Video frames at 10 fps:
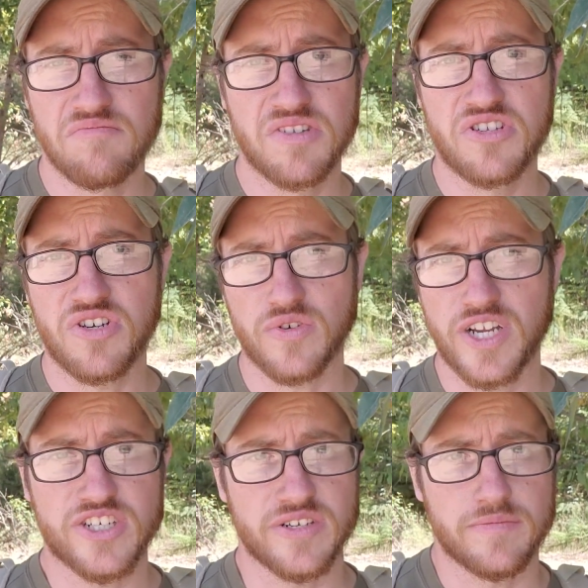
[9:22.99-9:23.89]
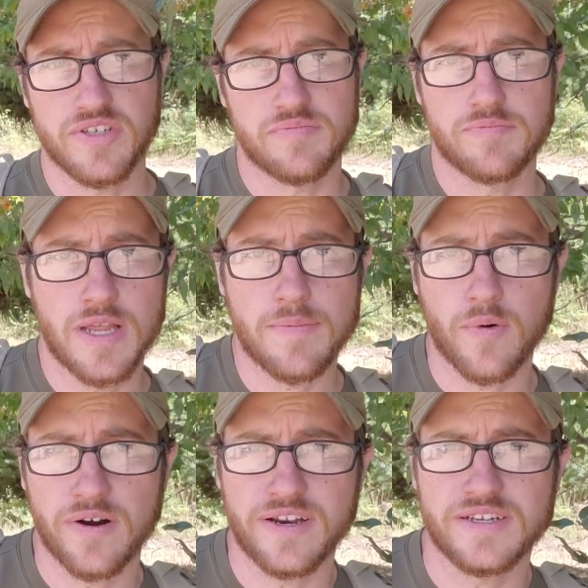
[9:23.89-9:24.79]
Just don't change it. Just keep it
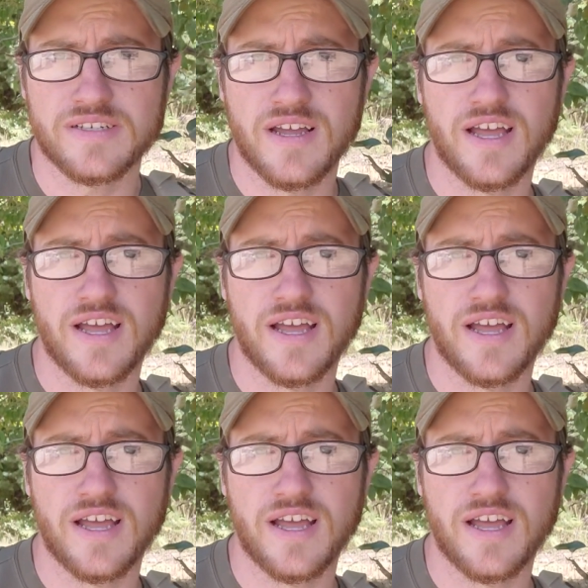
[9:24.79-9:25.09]
where it is.